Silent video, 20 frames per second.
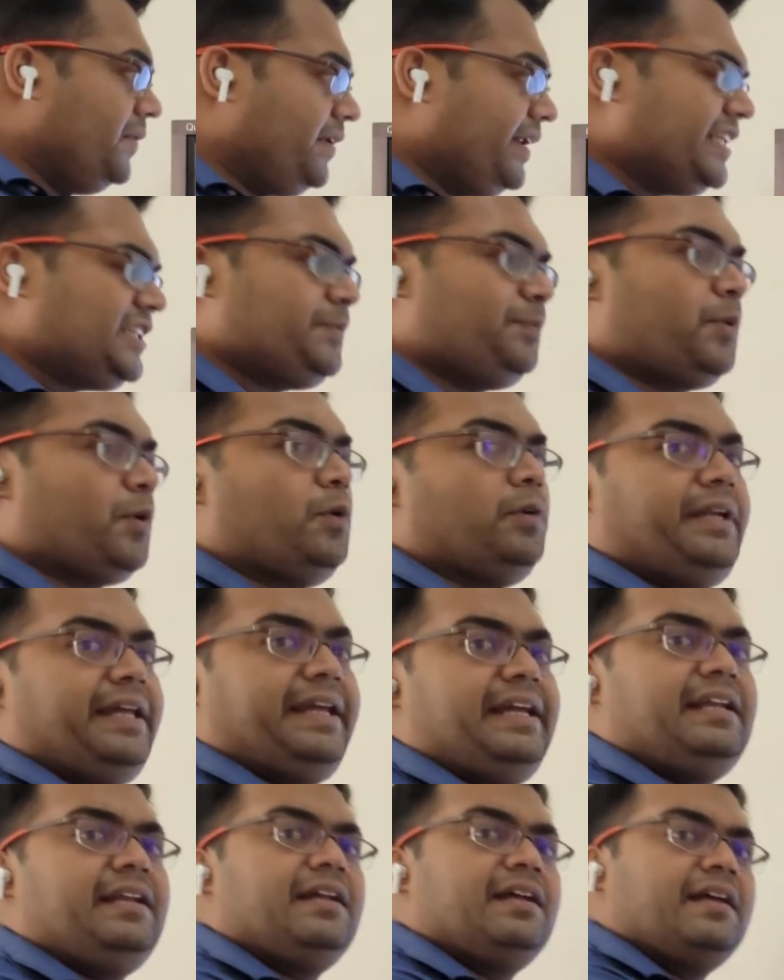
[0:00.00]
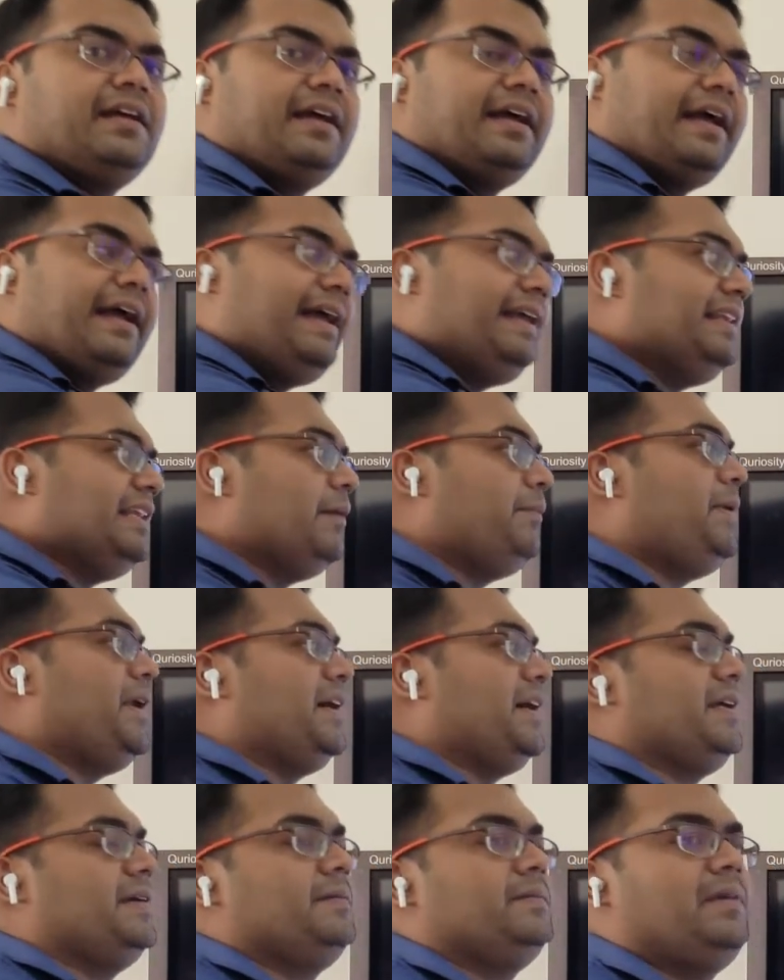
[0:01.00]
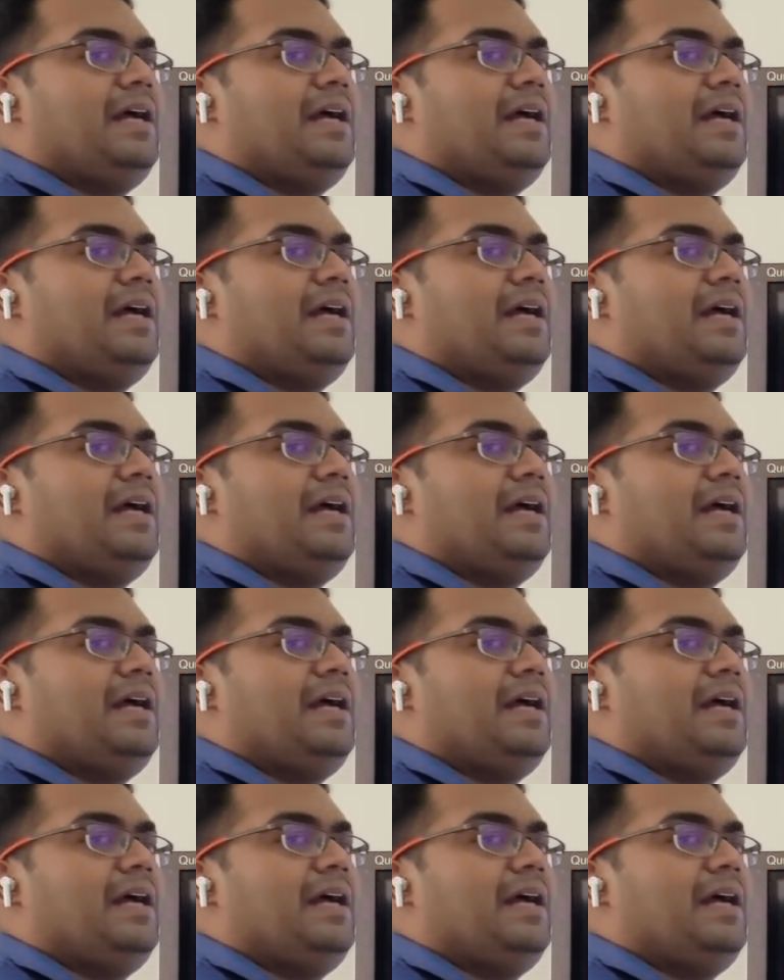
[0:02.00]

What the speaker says: rich protein in the blood.